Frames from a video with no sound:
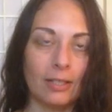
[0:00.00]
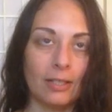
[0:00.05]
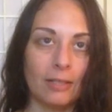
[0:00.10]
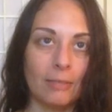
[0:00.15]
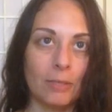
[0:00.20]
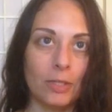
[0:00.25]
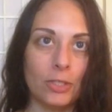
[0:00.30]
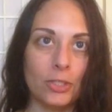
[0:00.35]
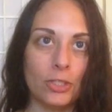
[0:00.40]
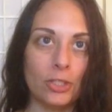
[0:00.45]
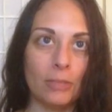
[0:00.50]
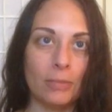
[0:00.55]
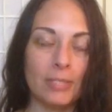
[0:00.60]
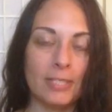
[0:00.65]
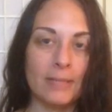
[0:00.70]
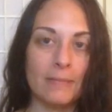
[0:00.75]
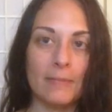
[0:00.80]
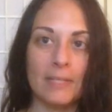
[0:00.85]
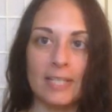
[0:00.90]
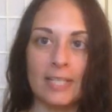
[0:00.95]
mantra could be
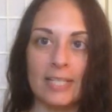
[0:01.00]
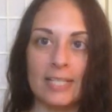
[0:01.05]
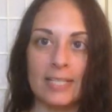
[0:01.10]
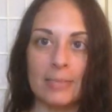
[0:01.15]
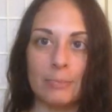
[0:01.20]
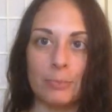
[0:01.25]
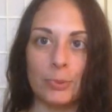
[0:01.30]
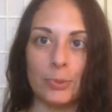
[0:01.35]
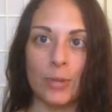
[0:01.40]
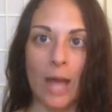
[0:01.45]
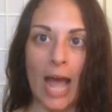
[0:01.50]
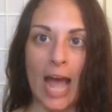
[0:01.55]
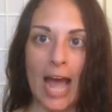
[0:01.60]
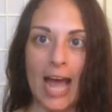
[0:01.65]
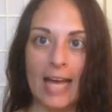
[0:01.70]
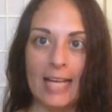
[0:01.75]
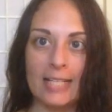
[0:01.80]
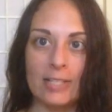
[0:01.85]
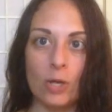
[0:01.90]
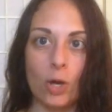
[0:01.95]
something as simple
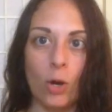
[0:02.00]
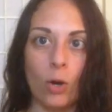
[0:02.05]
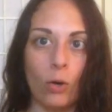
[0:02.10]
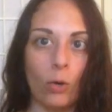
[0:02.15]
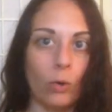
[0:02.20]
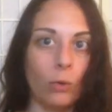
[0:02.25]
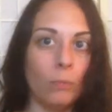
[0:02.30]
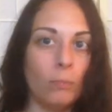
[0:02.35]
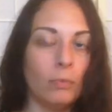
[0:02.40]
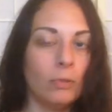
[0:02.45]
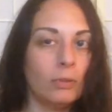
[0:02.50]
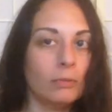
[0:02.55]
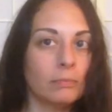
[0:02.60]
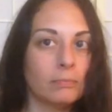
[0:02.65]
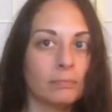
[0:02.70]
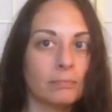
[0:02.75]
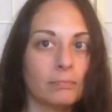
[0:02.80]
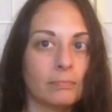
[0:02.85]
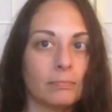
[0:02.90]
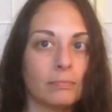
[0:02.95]
as Om
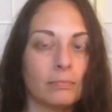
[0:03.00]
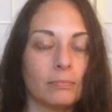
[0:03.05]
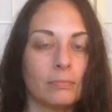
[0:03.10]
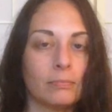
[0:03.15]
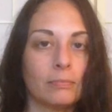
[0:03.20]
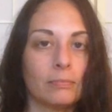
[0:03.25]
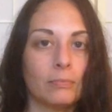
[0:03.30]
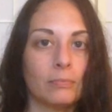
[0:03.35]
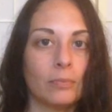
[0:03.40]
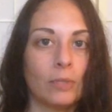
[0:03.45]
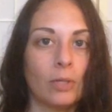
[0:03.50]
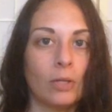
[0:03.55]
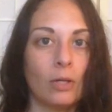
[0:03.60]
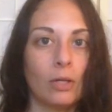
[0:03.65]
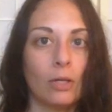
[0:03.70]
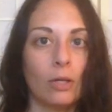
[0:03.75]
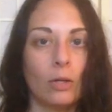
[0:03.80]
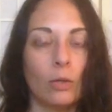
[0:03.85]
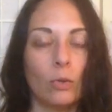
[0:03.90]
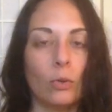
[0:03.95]

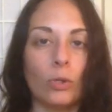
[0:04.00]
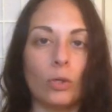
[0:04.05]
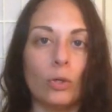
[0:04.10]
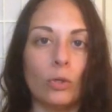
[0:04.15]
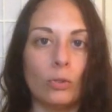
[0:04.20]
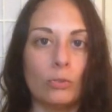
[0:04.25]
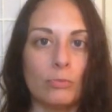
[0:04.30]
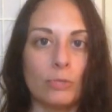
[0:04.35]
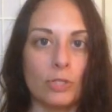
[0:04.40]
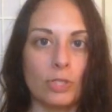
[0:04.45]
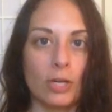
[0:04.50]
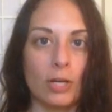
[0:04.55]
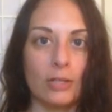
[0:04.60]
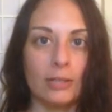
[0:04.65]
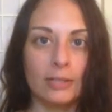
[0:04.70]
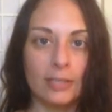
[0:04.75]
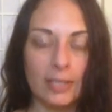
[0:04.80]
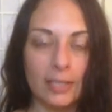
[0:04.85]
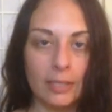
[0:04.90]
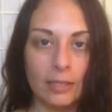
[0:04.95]
or Om
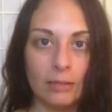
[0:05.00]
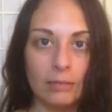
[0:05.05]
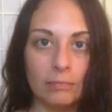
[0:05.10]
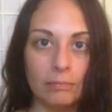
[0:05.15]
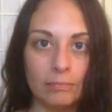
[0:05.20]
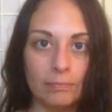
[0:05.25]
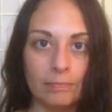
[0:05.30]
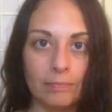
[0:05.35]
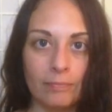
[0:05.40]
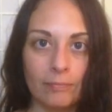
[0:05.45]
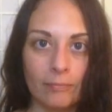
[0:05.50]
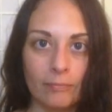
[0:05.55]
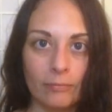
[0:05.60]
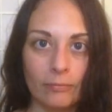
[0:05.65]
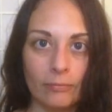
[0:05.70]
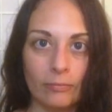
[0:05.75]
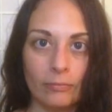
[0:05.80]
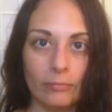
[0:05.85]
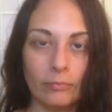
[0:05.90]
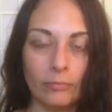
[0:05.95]
Shanti,
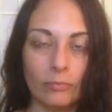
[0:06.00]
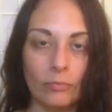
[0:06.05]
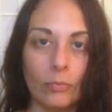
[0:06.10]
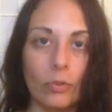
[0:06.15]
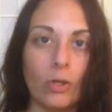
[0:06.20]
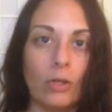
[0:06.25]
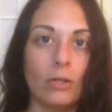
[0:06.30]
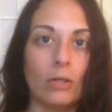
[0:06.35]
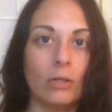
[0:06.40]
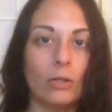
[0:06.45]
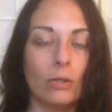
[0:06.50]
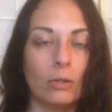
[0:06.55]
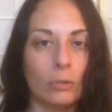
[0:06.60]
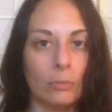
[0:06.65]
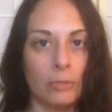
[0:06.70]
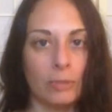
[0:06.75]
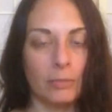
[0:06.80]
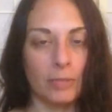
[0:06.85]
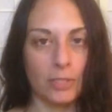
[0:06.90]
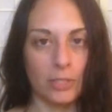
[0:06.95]
Om
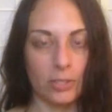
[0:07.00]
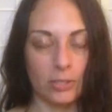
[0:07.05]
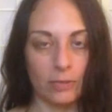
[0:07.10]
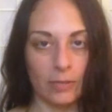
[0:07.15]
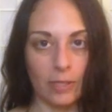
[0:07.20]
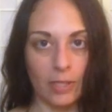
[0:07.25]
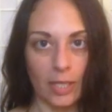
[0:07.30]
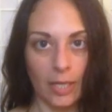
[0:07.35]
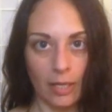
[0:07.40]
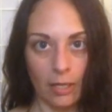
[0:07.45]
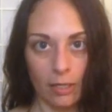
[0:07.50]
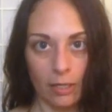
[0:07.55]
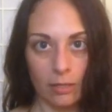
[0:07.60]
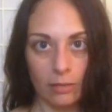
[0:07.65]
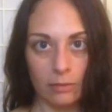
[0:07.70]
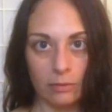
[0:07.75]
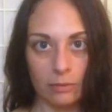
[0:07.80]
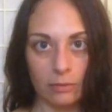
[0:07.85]
Namah Shivaya.